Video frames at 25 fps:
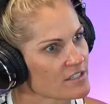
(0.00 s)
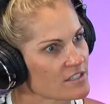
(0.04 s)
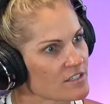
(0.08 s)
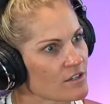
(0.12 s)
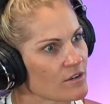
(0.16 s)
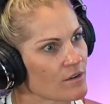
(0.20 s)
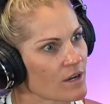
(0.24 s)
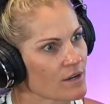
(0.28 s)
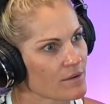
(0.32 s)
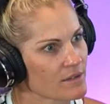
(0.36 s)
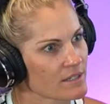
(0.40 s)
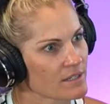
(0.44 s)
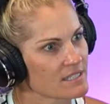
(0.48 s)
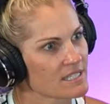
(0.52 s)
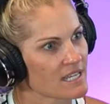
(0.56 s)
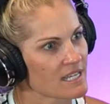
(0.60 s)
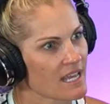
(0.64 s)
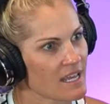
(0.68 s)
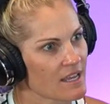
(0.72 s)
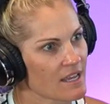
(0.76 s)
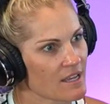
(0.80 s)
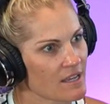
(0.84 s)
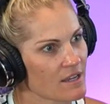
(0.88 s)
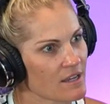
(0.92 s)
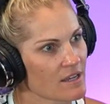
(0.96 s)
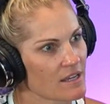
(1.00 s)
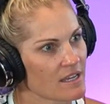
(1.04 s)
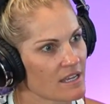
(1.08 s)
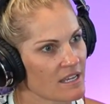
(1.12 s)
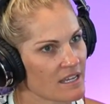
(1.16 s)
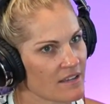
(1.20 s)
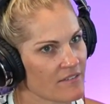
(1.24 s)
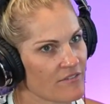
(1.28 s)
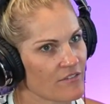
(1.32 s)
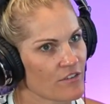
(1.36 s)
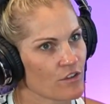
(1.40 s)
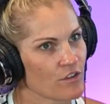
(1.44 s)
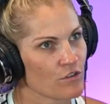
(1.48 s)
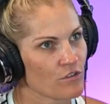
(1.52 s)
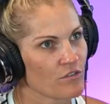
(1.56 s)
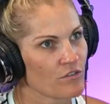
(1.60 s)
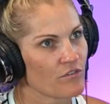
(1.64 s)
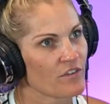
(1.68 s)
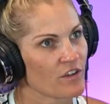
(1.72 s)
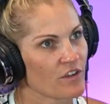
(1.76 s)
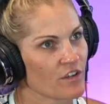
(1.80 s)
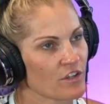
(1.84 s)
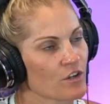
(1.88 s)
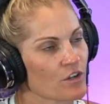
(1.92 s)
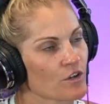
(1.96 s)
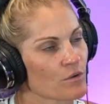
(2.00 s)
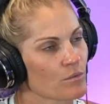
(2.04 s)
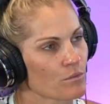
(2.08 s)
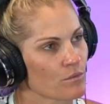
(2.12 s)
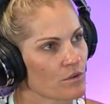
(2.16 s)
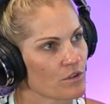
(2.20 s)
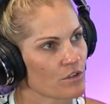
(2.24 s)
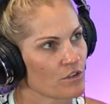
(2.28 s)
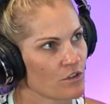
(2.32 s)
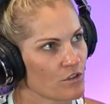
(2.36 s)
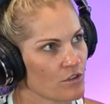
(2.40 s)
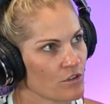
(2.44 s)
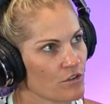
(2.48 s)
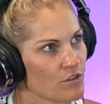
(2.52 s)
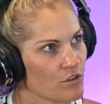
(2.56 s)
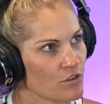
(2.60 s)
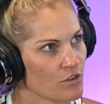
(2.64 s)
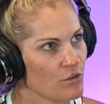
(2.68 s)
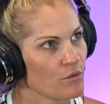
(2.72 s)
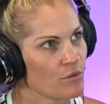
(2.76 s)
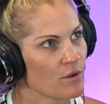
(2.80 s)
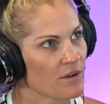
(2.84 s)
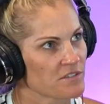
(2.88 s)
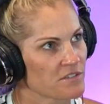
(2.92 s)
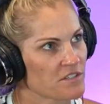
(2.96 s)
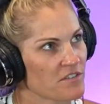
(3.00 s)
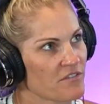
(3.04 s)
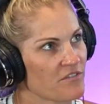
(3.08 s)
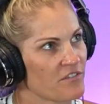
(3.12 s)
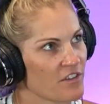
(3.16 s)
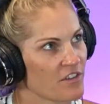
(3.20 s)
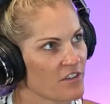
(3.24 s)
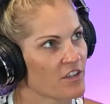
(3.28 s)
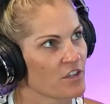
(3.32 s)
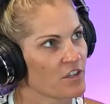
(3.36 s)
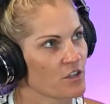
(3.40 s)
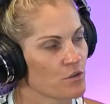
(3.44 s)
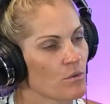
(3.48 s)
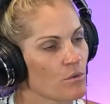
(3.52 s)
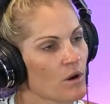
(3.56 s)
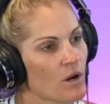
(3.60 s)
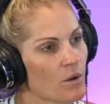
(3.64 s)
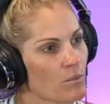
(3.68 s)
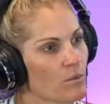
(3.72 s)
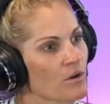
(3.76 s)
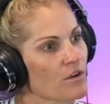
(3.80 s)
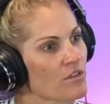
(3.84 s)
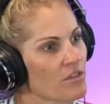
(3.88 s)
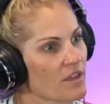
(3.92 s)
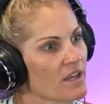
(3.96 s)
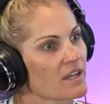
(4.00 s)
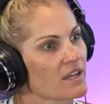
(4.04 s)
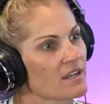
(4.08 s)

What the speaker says: So I would say if you feel you have to feel that you are worth it.